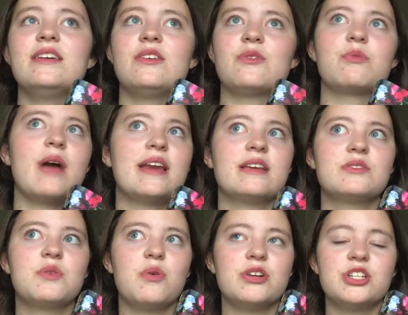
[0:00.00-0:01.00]
The
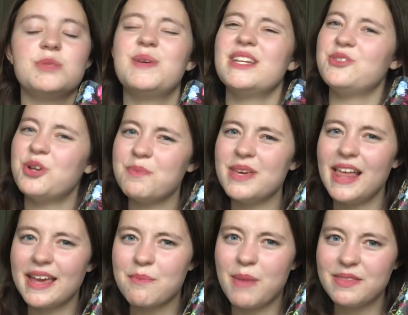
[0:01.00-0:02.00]
writing's gorgeous, but it took me
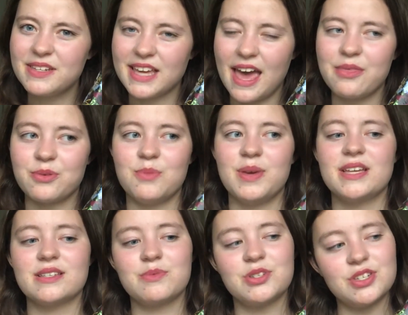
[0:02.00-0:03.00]
a month to get through
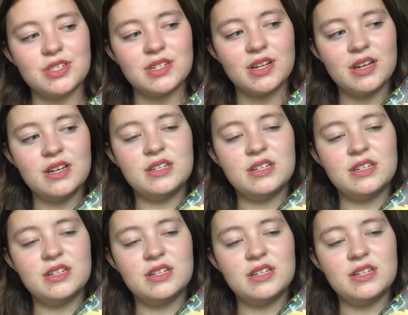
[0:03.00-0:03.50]
because I was just